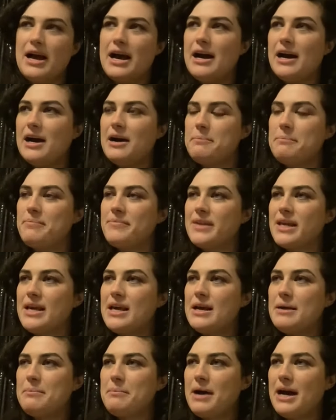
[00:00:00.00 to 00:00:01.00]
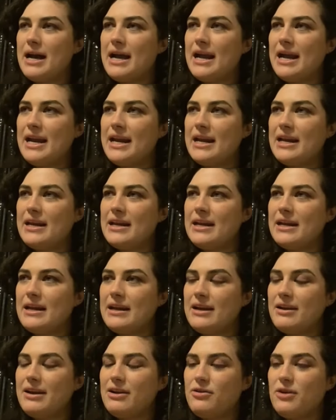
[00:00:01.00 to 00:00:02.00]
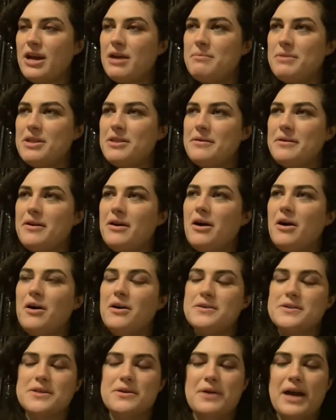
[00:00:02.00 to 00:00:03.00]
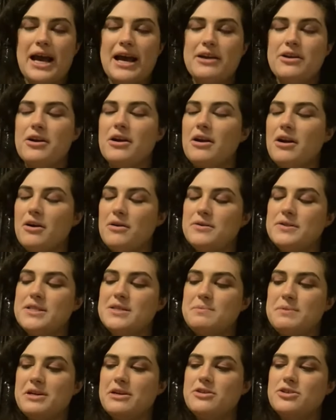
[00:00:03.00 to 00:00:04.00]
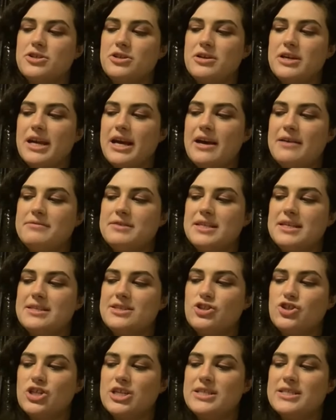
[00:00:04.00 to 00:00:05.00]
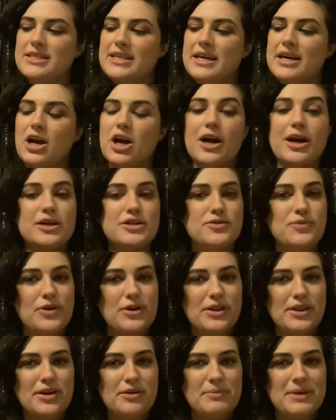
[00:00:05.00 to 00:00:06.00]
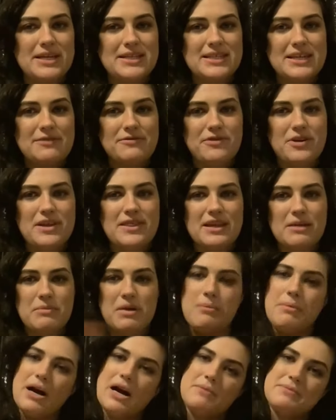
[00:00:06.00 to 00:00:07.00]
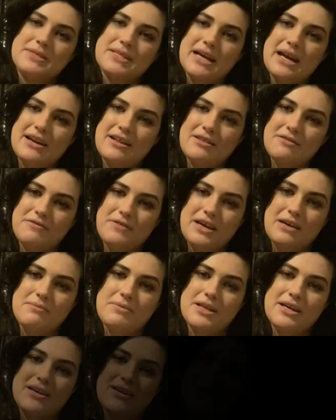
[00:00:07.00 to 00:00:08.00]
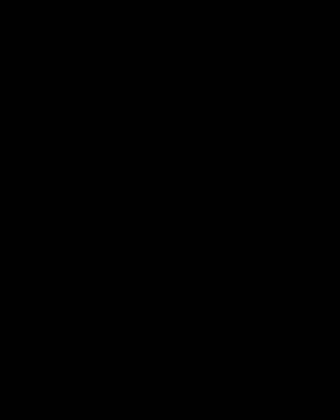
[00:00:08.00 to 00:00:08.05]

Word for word: Um, my grandmother also had her own spiritual gifts. It's just that hers were a little bit different than my mom's side of the family.